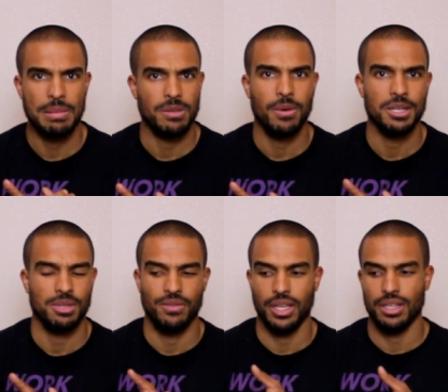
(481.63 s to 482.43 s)
maybe
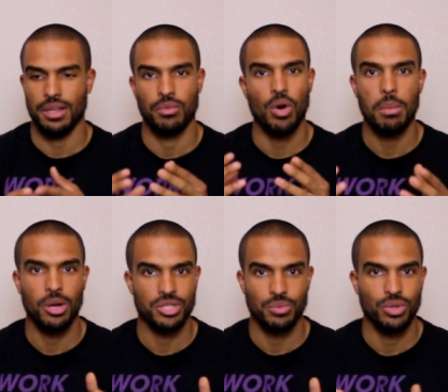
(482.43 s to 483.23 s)
possibly if like if wall
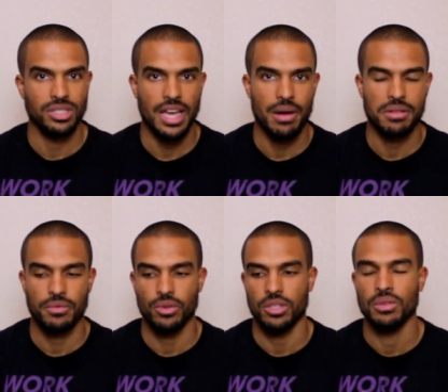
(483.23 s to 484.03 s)
balls are really tiring
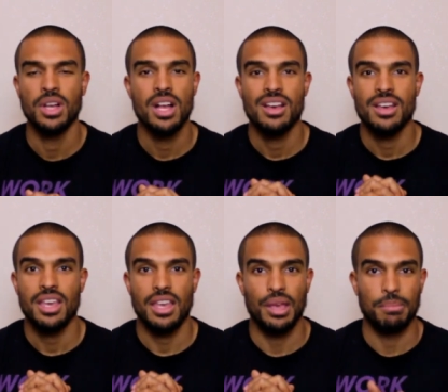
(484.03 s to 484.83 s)
for you,
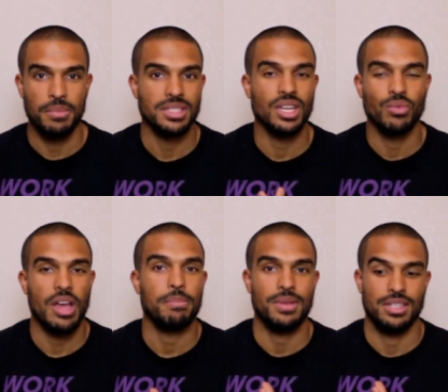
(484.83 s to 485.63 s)
missing a
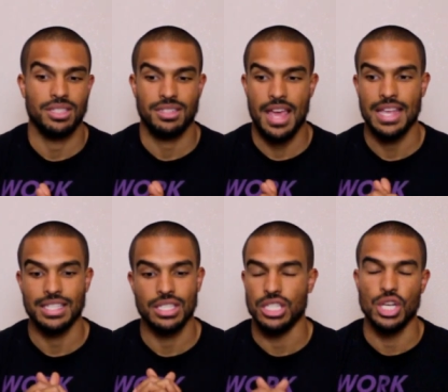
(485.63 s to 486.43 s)
rep just
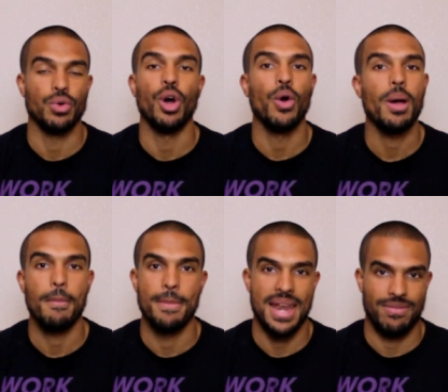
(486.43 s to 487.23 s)
has zero
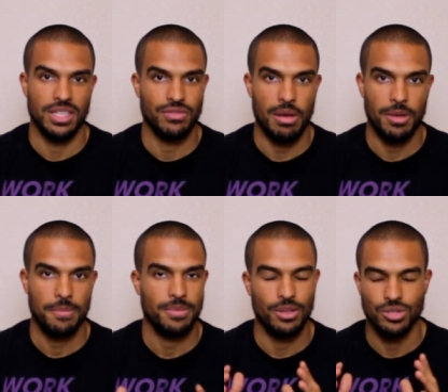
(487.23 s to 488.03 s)
benefits from
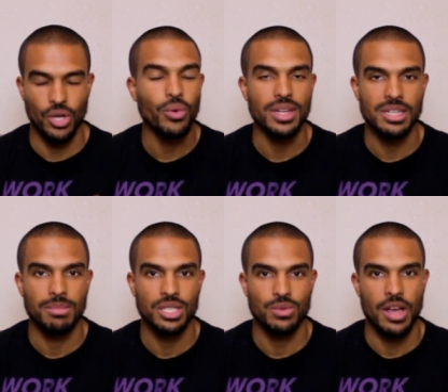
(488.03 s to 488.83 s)
it. There's no need to
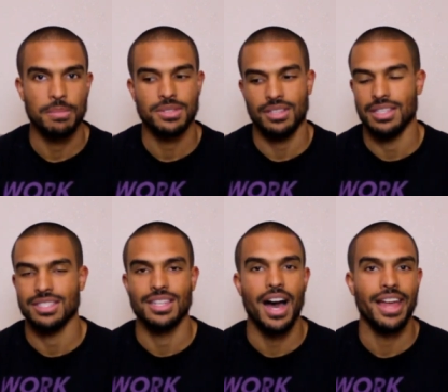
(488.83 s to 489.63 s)
miss reps.
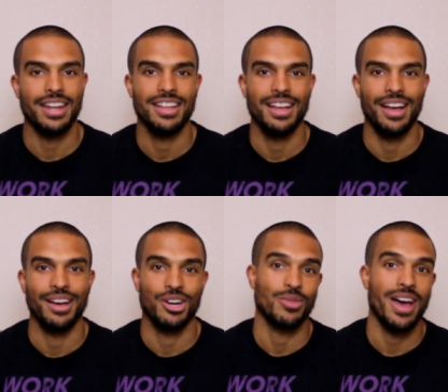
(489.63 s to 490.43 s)
It's not
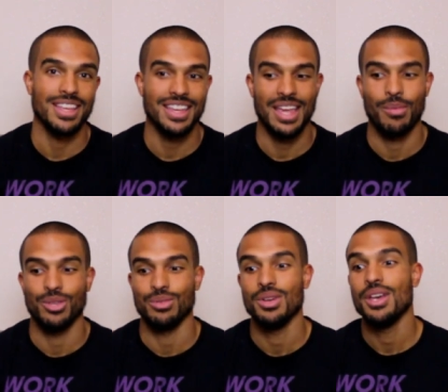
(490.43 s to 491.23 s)
uh, Karate Kid
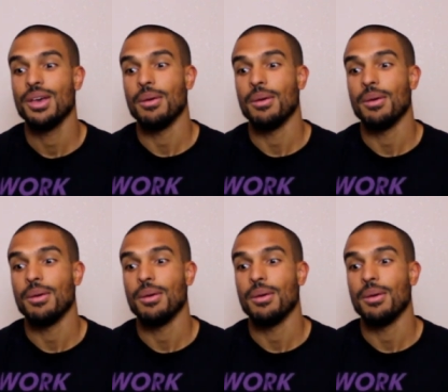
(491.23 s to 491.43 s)
where you